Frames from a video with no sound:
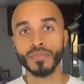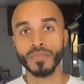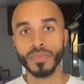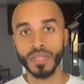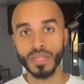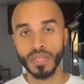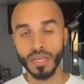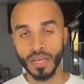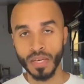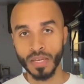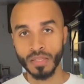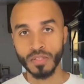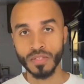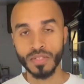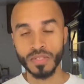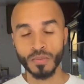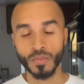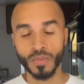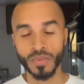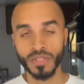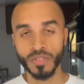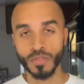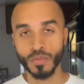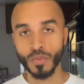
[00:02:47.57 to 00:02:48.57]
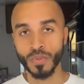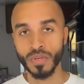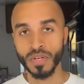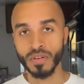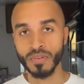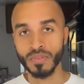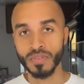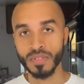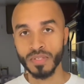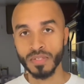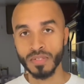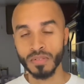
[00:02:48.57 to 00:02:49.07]
and Twins went on
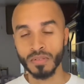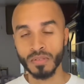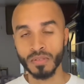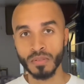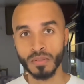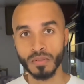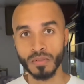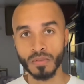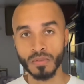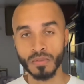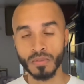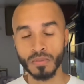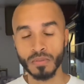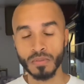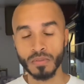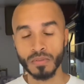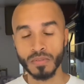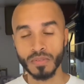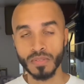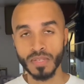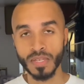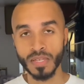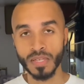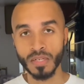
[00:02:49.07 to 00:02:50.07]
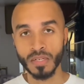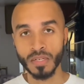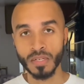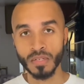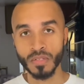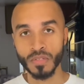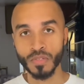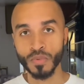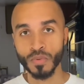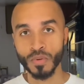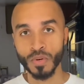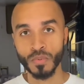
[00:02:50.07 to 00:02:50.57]
to take a
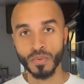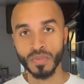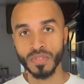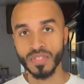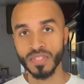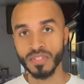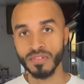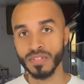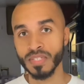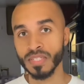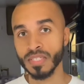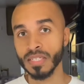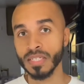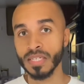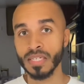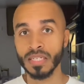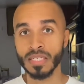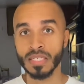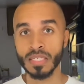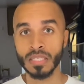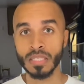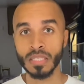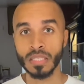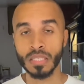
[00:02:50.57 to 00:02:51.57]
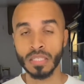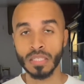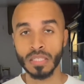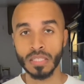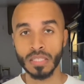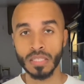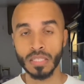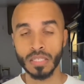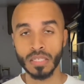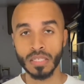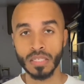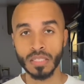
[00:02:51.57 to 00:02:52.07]
two to one series lead in
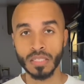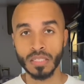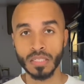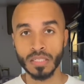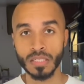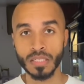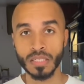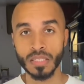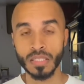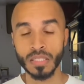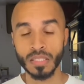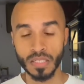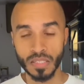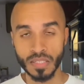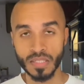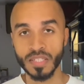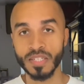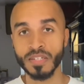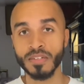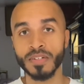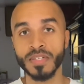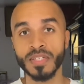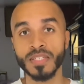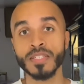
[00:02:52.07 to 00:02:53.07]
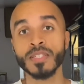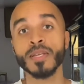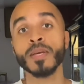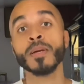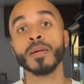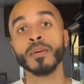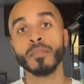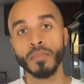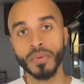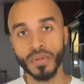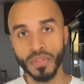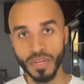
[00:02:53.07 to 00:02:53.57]
in the in the series.
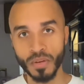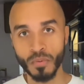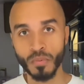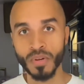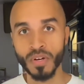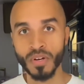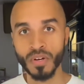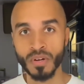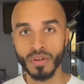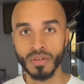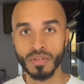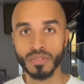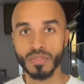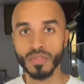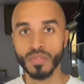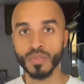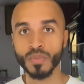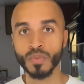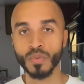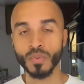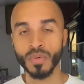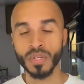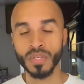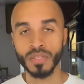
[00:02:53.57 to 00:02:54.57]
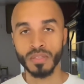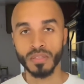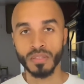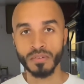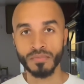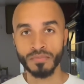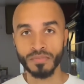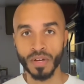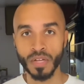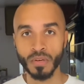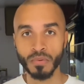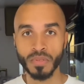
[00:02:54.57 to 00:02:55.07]
But they went on to win the
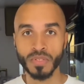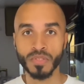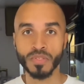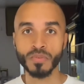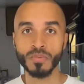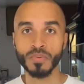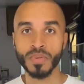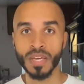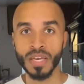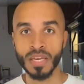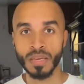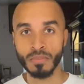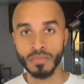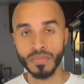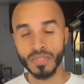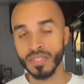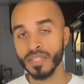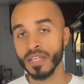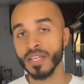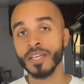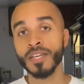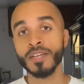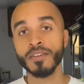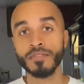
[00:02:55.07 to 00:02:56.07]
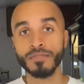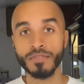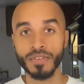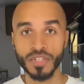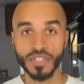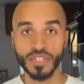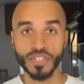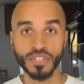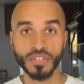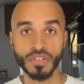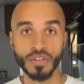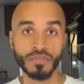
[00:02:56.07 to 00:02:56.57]
following two games,
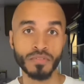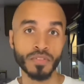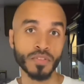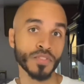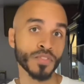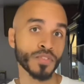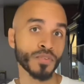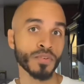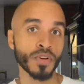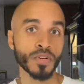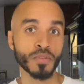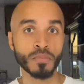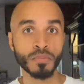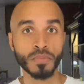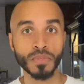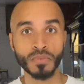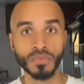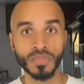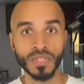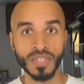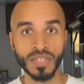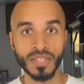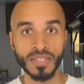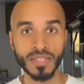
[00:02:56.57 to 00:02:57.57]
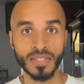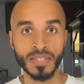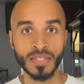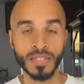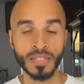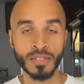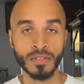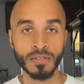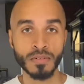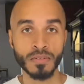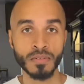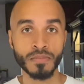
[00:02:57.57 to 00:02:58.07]
finishing off the Toronto Blue Jays
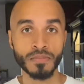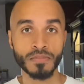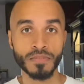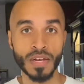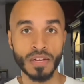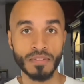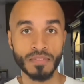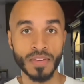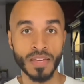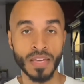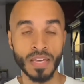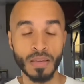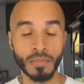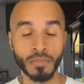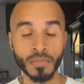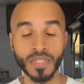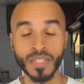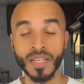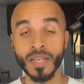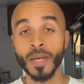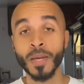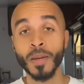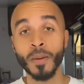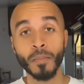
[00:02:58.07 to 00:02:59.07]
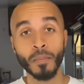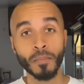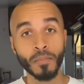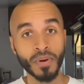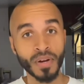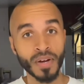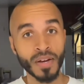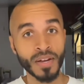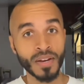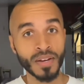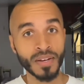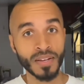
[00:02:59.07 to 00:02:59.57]
in five games.
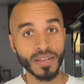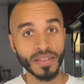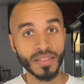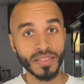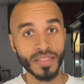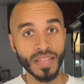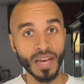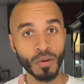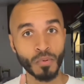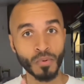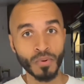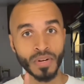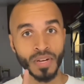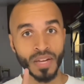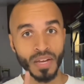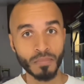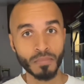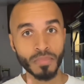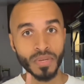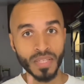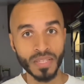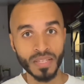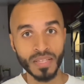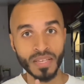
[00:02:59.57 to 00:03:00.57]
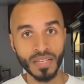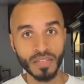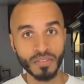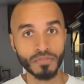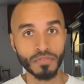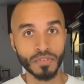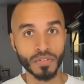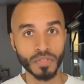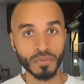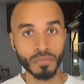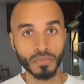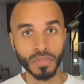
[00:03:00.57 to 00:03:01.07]
But that would not be the end for
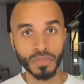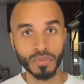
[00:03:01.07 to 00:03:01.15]
the Blue